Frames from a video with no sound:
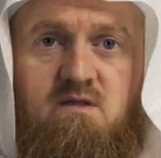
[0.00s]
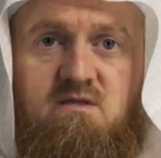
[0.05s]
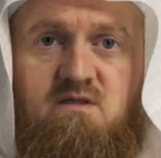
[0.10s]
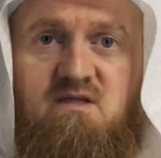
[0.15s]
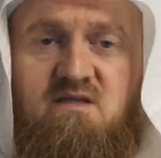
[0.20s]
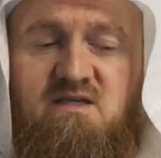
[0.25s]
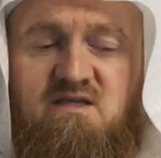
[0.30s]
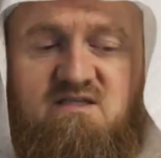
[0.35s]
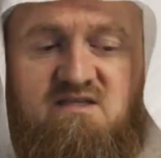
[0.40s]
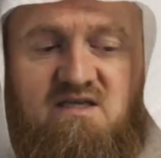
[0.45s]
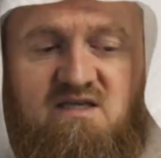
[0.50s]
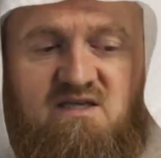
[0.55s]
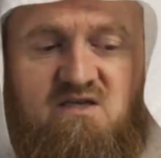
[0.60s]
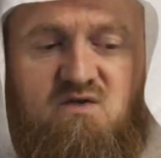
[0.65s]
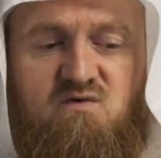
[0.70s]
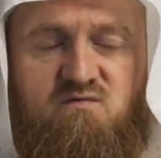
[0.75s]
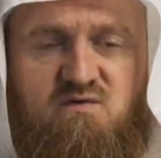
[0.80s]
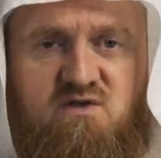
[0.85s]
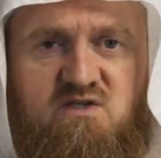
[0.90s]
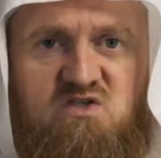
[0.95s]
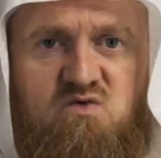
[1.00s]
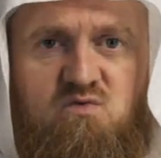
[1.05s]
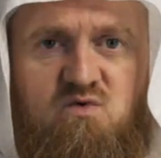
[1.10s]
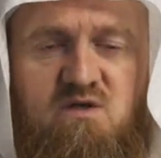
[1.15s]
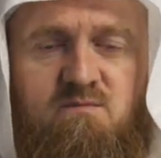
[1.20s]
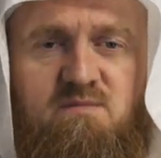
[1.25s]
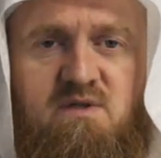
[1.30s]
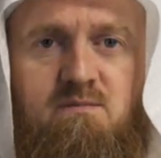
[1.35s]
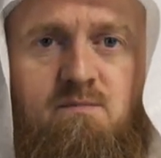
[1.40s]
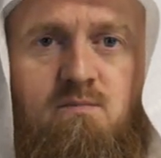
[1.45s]
that this
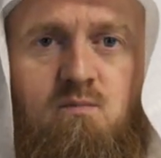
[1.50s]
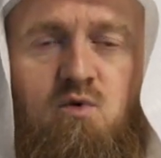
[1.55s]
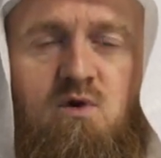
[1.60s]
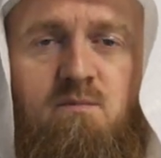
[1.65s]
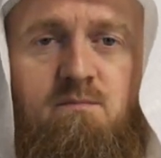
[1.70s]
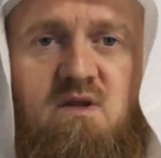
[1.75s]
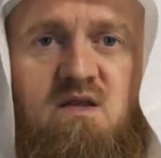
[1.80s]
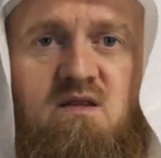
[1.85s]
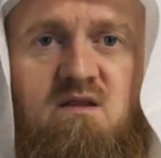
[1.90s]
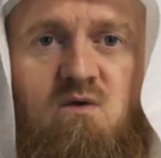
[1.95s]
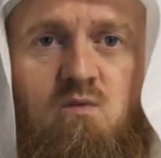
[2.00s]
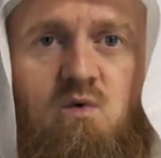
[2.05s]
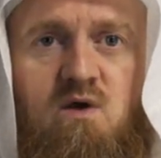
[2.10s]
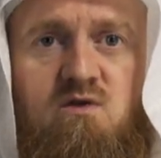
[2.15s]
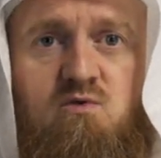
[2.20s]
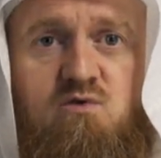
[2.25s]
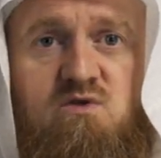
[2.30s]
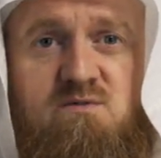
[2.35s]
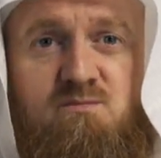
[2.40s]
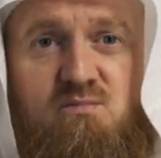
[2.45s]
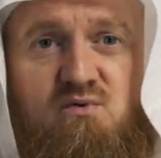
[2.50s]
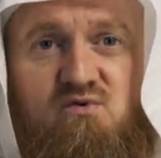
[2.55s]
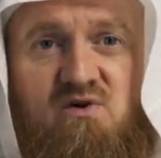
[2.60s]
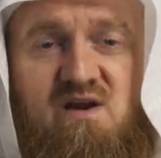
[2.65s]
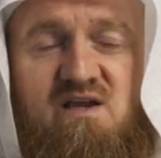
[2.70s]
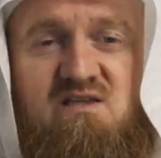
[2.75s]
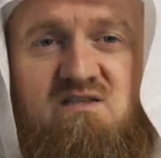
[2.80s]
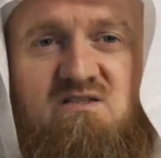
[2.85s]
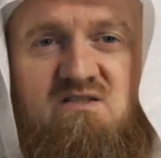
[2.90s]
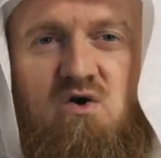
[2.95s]
individual will be the one who is
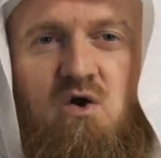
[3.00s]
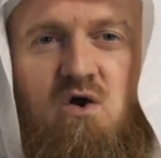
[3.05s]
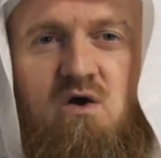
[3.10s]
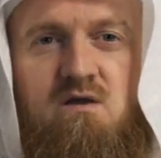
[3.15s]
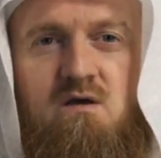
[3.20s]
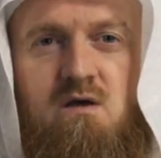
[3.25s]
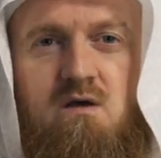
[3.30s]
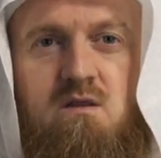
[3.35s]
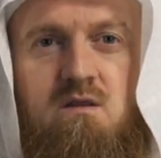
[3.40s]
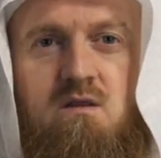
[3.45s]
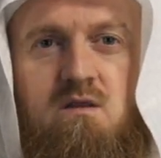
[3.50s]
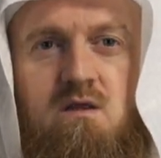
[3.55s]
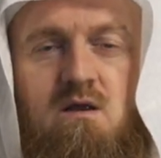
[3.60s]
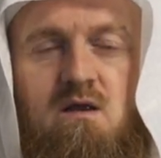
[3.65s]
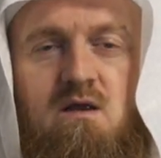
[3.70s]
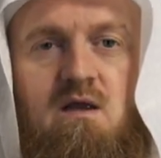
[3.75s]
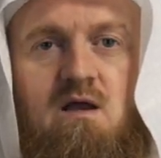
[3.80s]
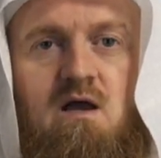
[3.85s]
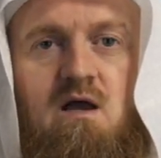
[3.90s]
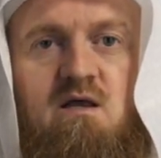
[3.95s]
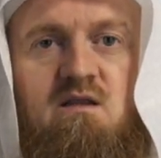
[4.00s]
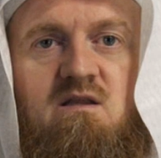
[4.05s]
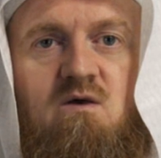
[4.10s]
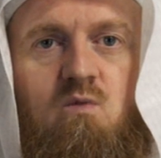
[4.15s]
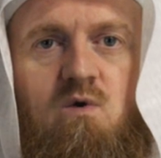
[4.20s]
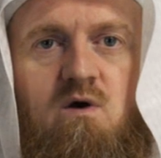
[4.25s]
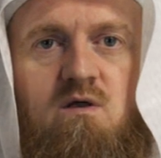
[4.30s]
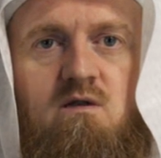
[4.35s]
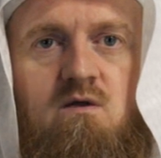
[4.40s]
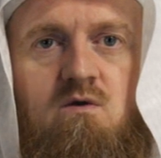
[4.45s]
praised on earth and the
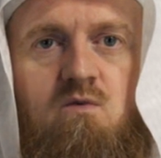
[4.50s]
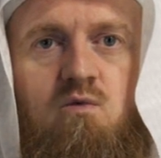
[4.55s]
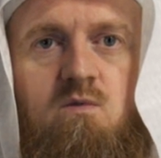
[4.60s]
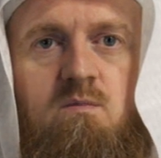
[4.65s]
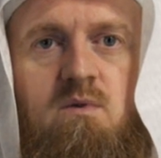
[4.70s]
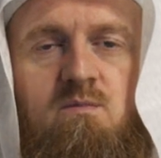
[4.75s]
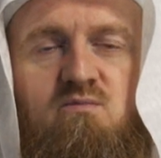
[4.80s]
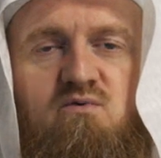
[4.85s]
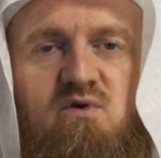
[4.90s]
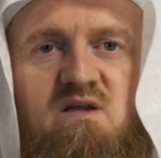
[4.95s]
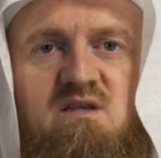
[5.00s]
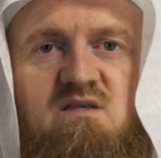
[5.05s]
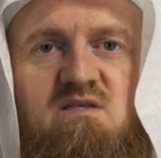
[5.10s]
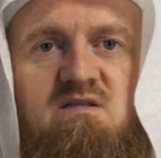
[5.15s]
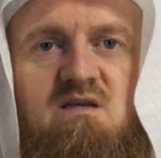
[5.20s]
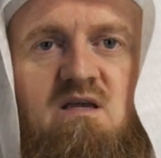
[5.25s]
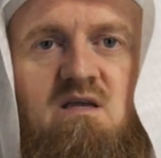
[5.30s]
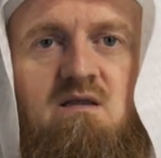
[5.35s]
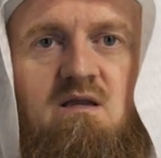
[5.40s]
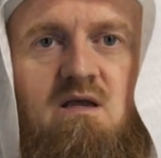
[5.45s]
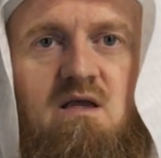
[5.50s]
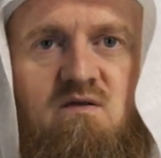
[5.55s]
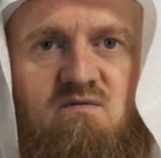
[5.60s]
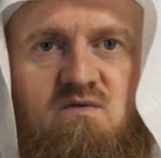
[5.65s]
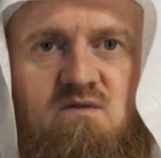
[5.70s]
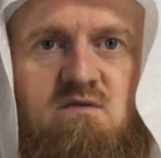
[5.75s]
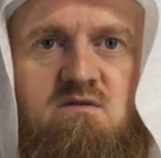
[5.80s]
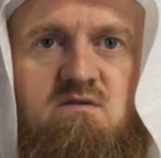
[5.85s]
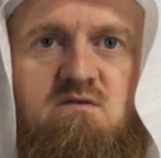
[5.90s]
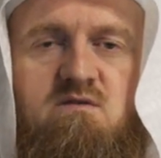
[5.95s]
one who will be praised in the
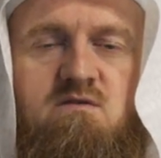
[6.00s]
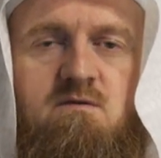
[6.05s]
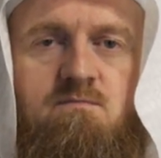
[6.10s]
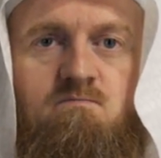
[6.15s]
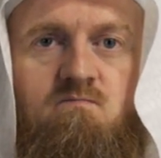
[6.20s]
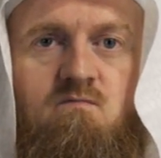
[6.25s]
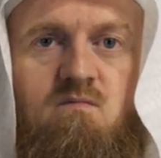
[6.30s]
heavens.